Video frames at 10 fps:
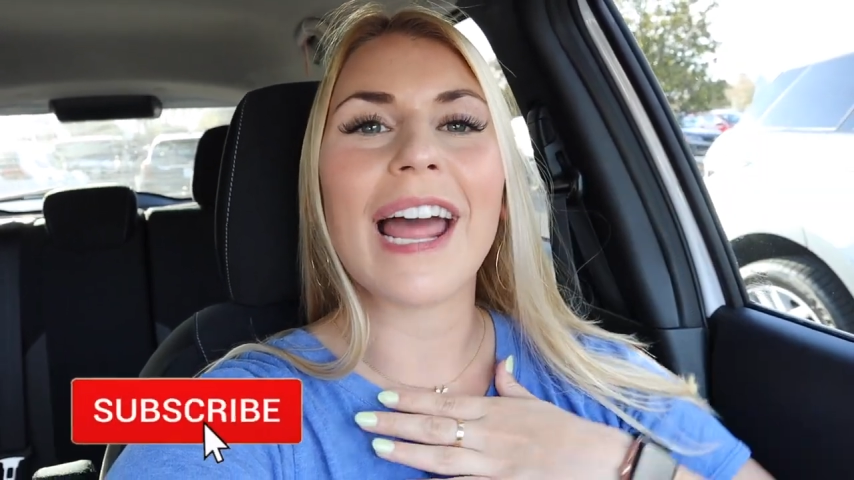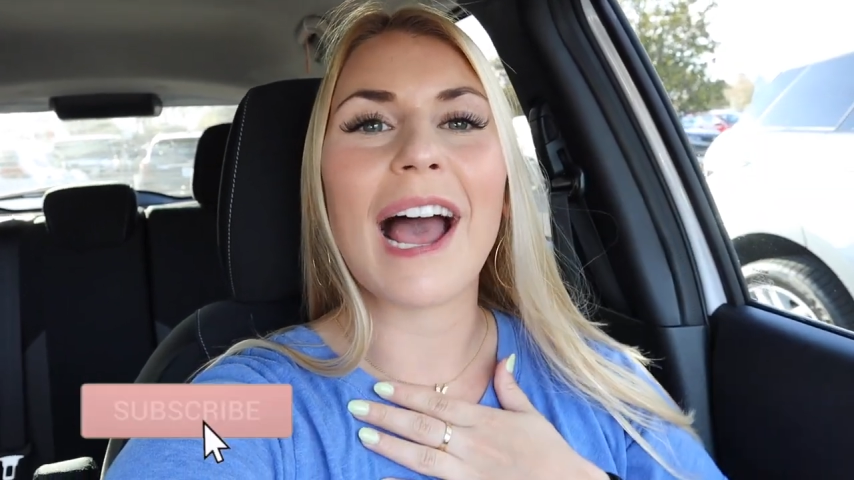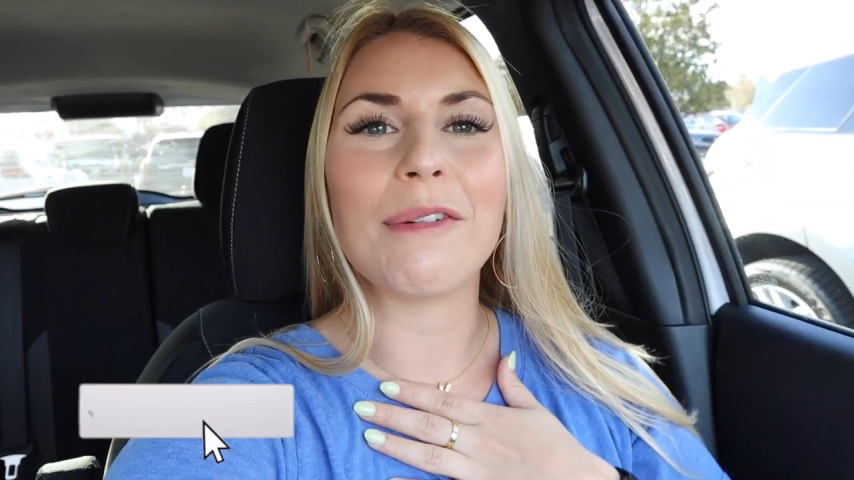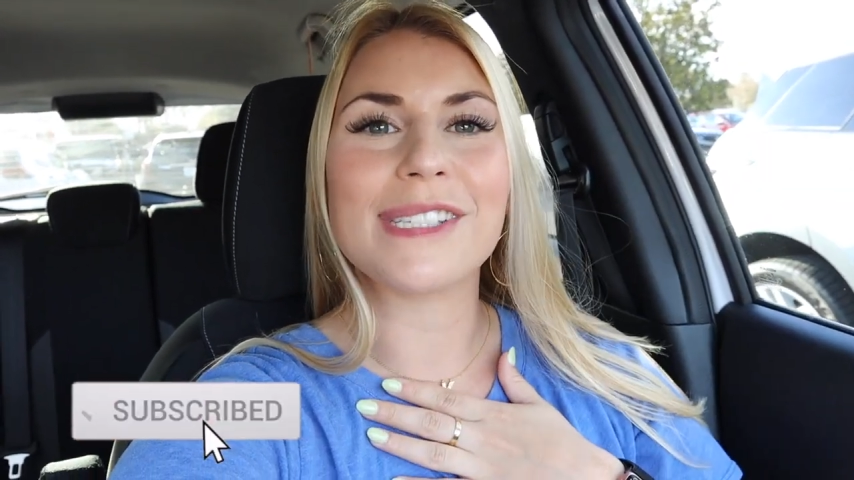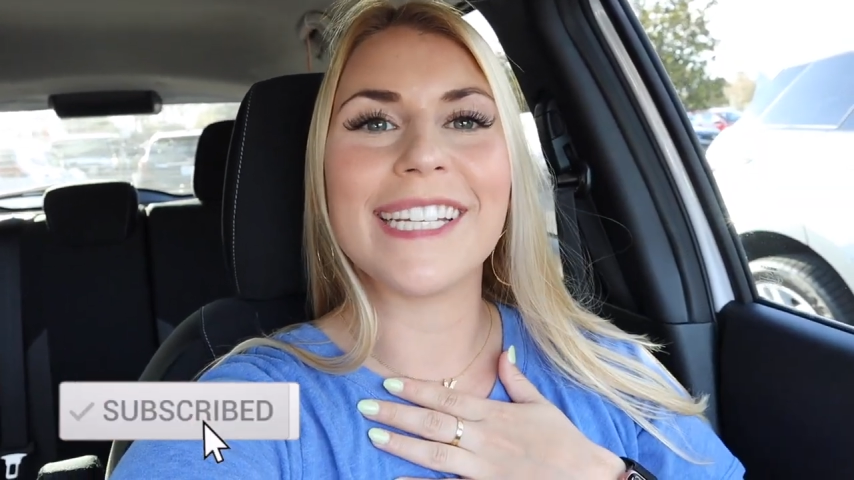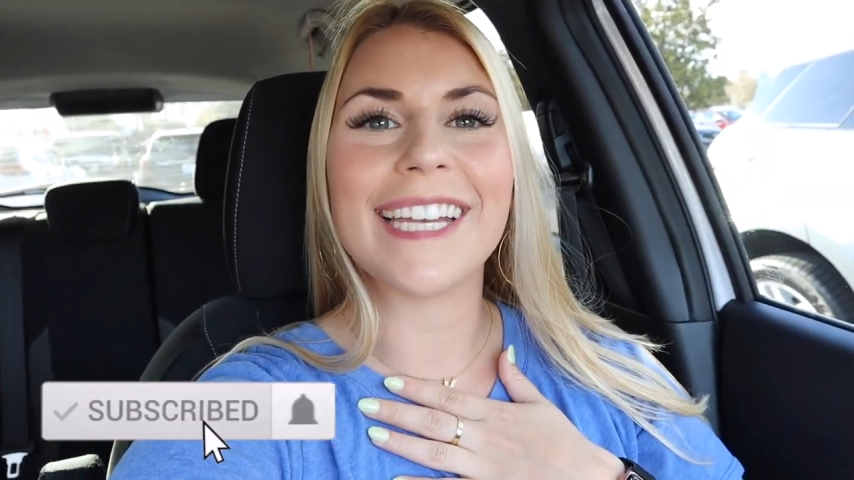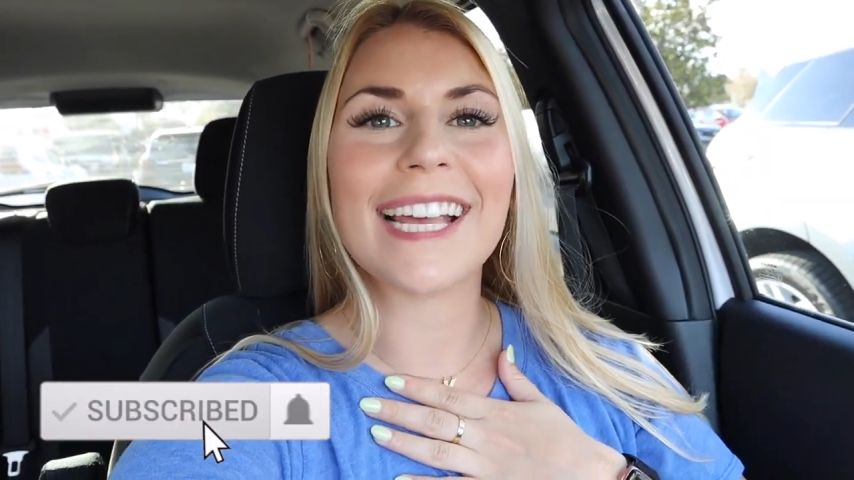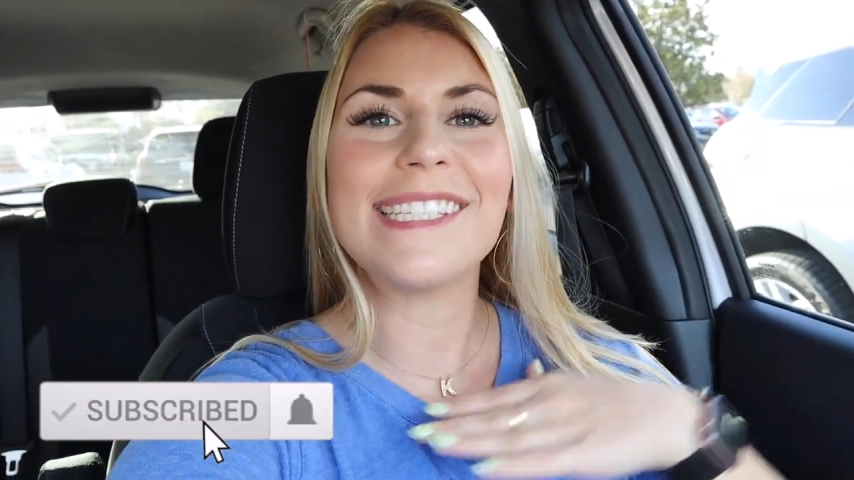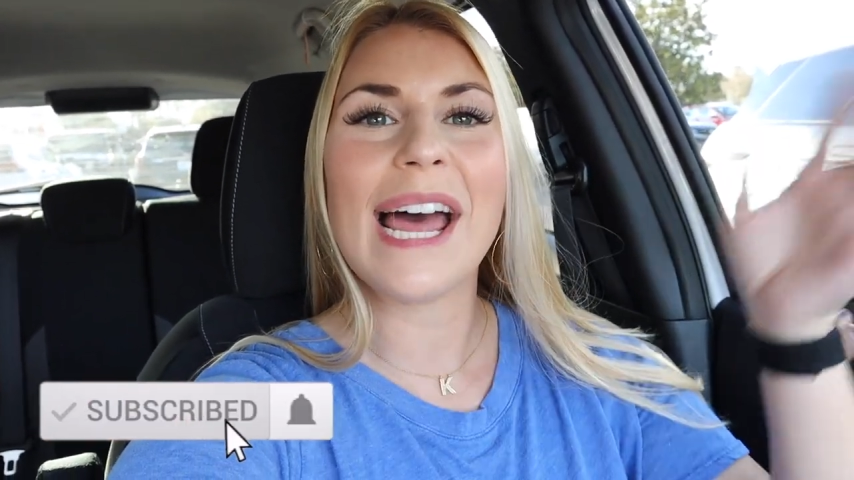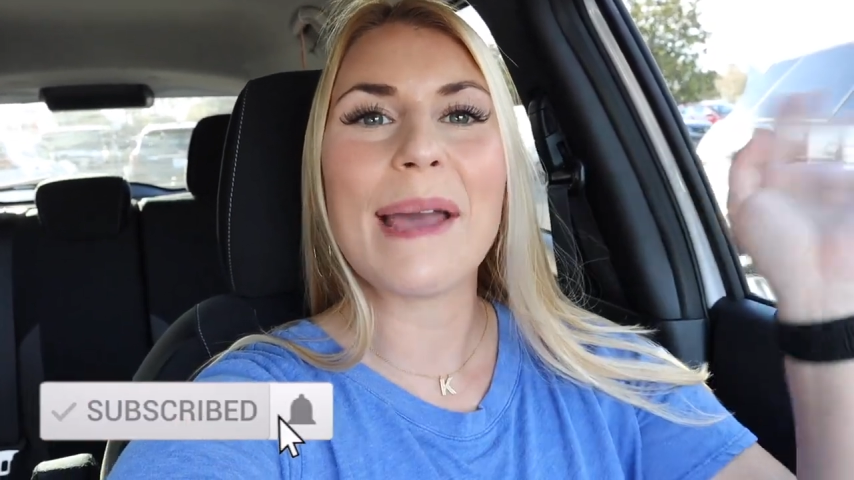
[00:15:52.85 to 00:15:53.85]
and I will see you
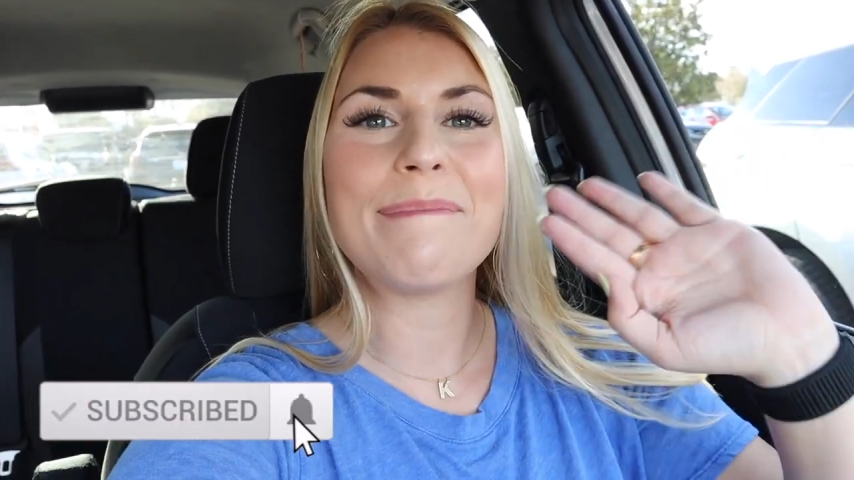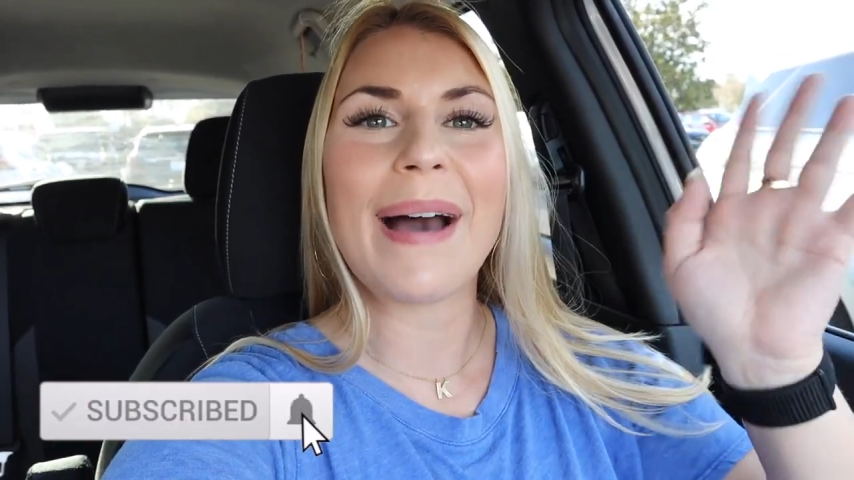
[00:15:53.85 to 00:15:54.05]
next time.